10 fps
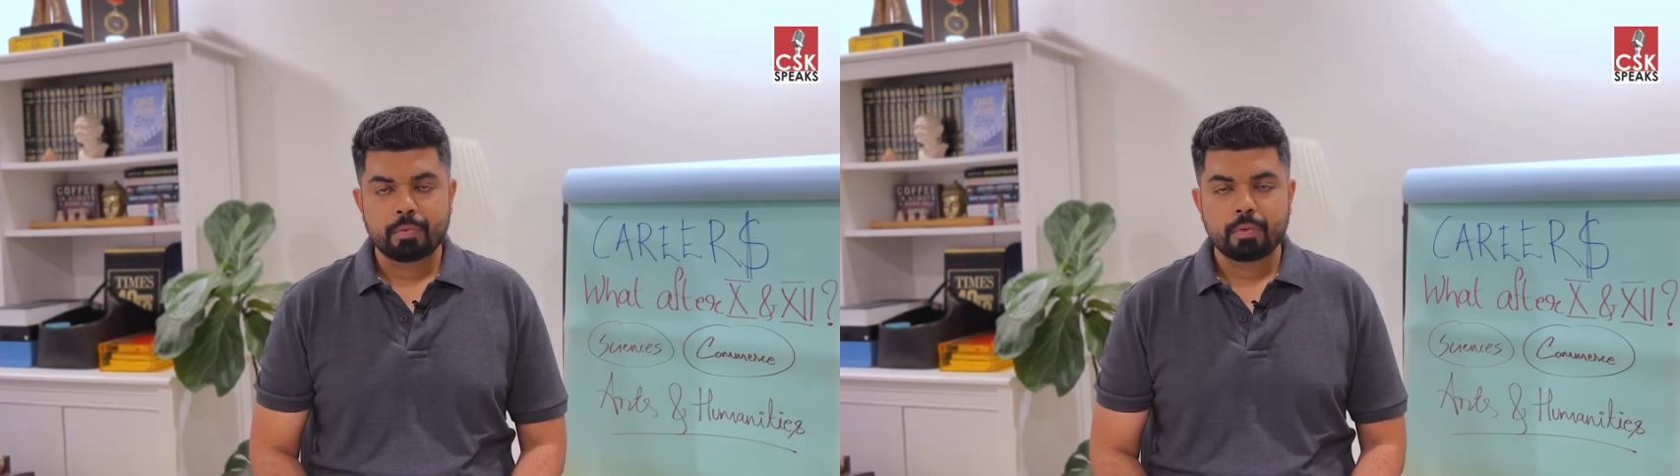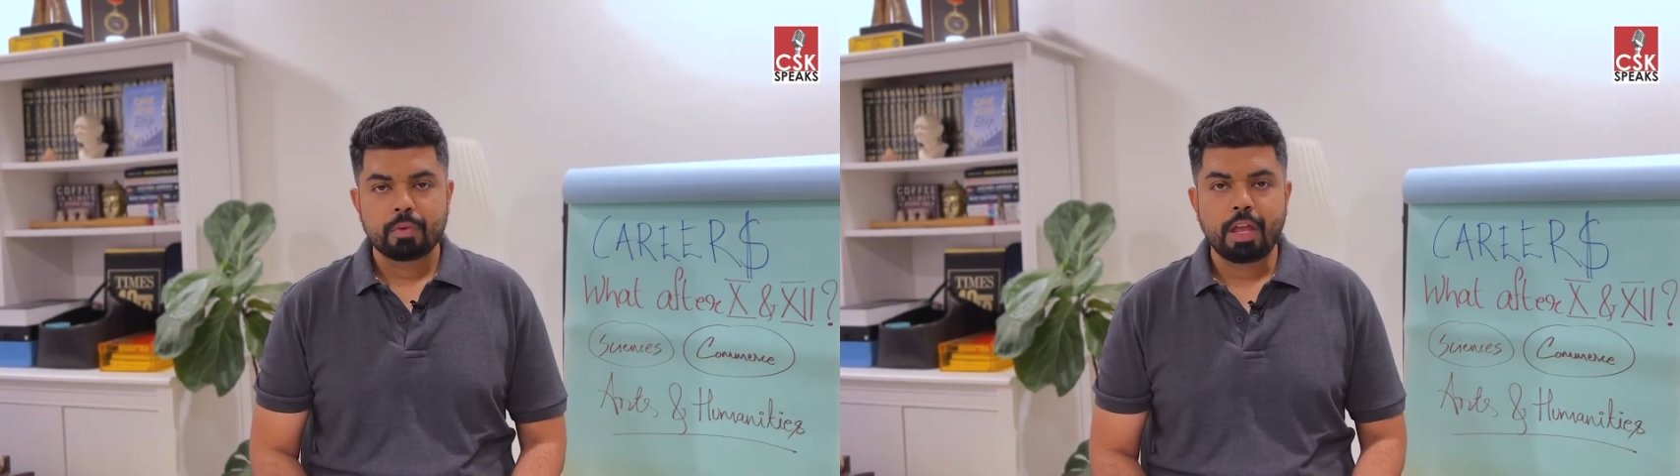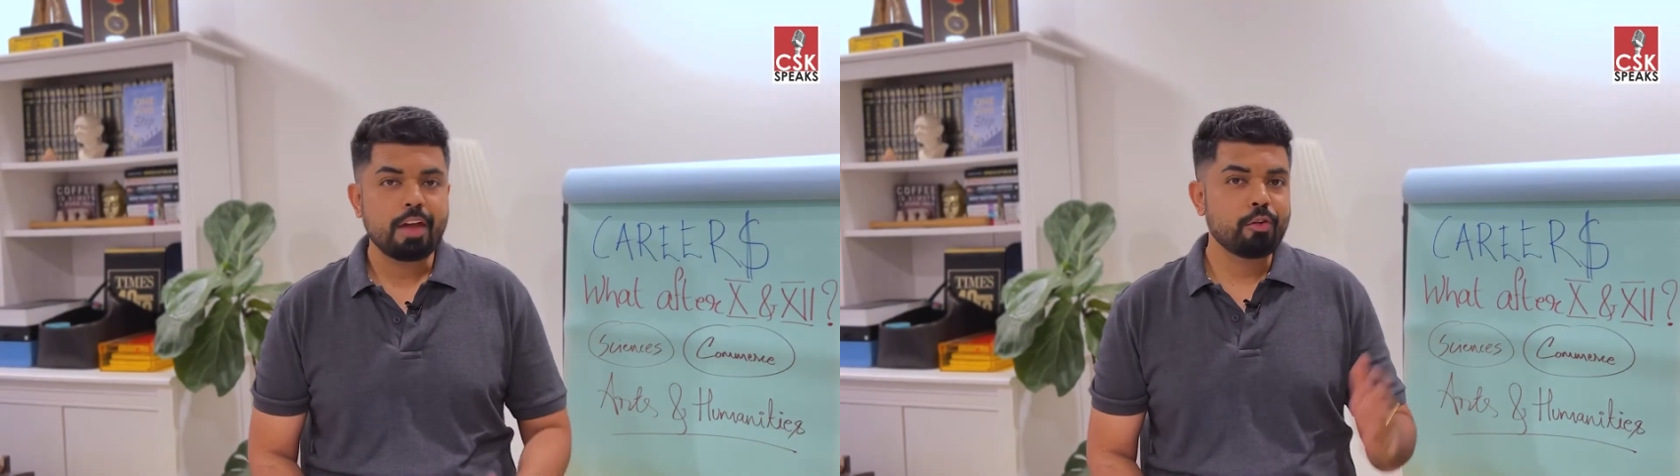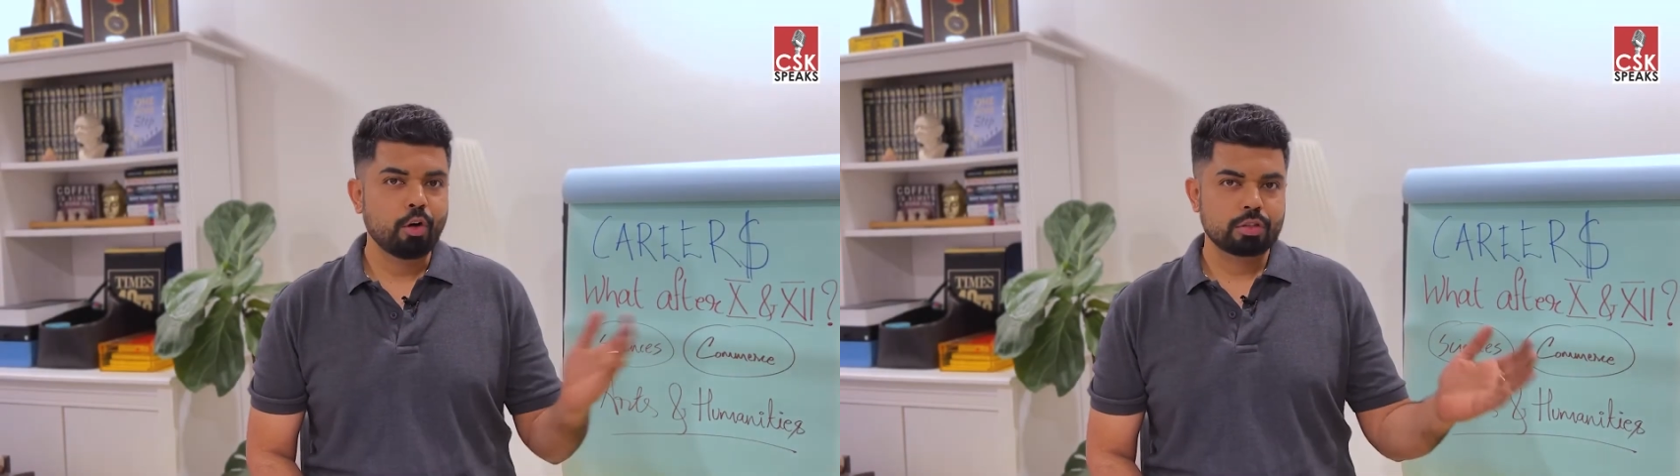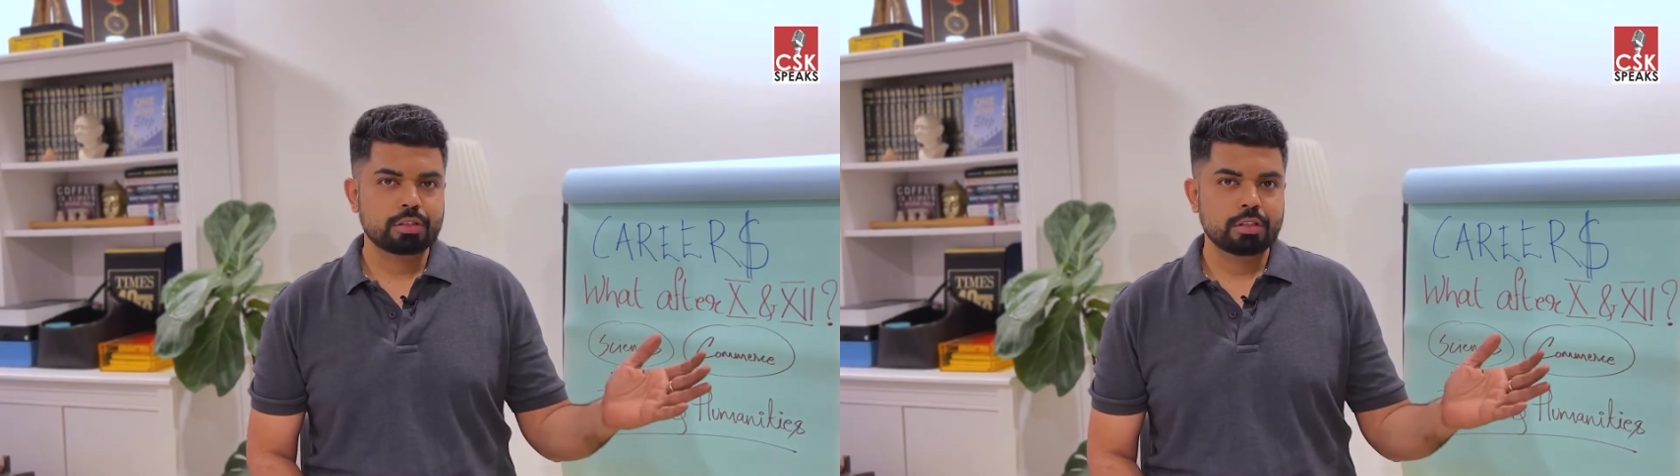Hey
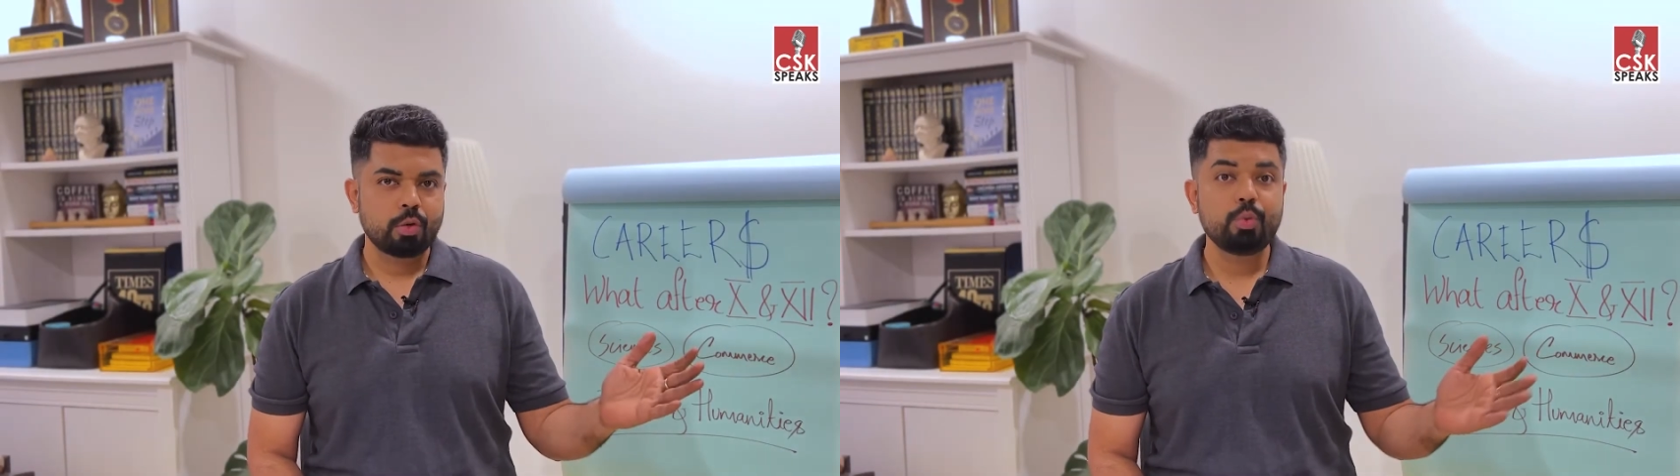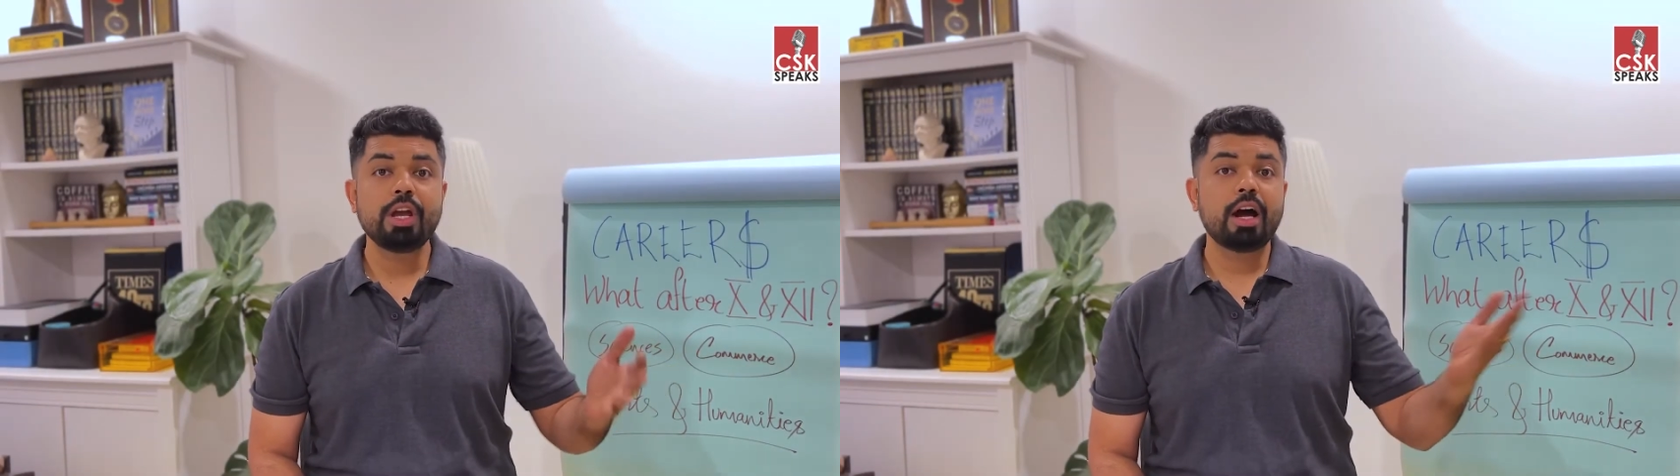folks, we are